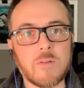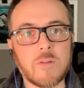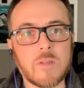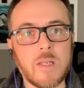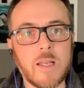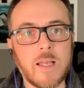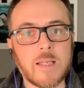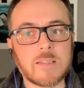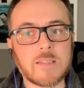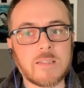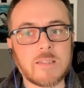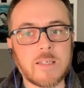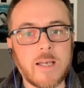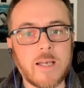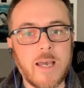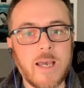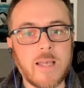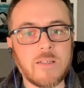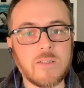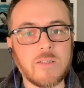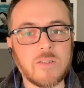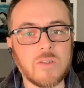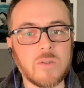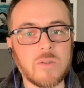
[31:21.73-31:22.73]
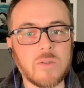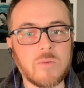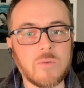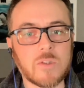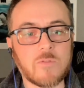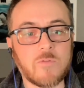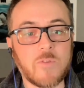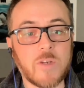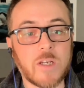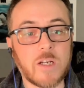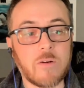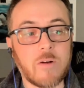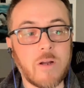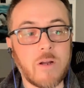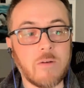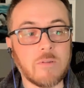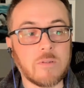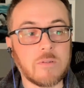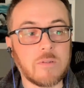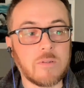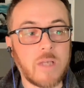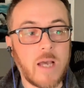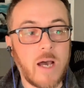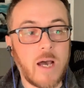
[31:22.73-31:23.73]
the next thing I had to do was figure out
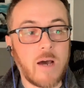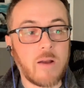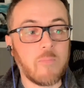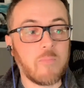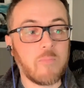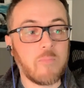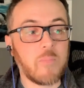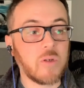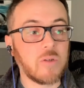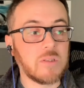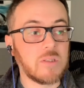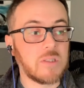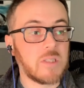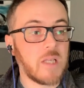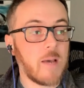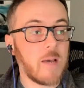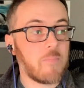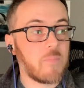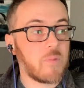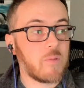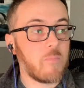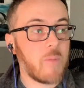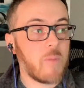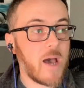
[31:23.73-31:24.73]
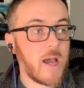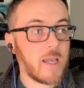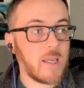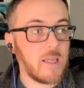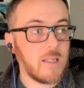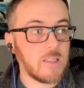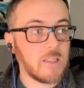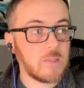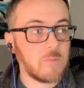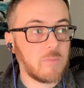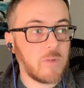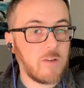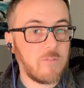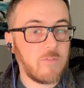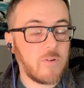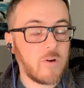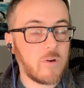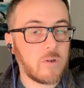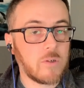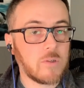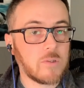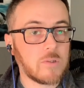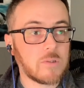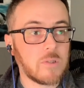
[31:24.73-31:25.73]
how to build depth back into my
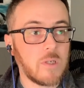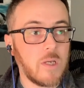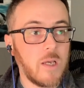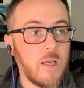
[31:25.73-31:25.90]
photos.